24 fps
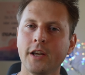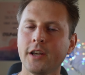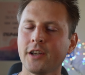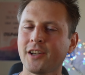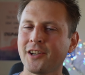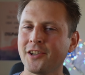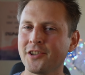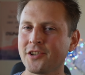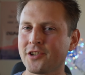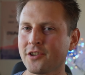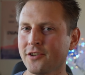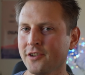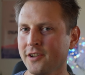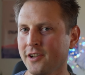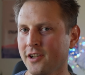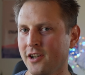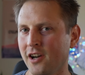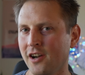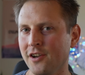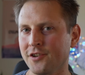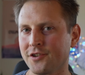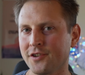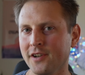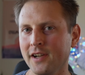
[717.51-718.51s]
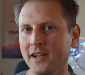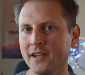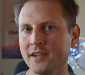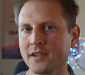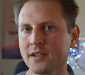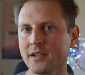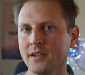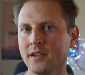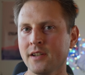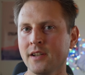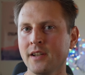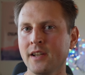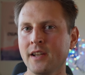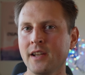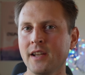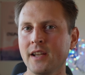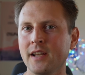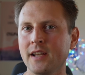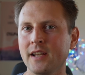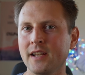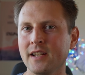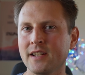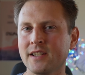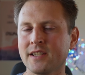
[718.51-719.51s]
Concerning contrast,
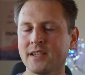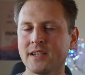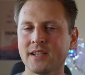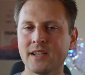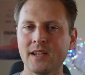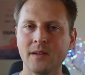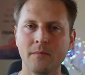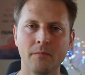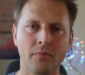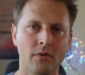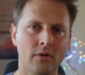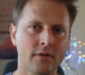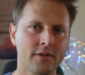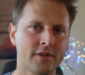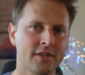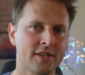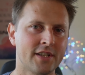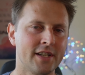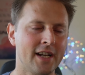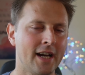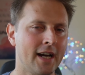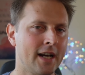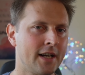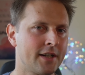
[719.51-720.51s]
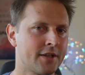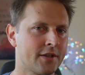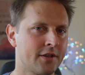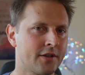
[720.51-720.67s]
it's important to ask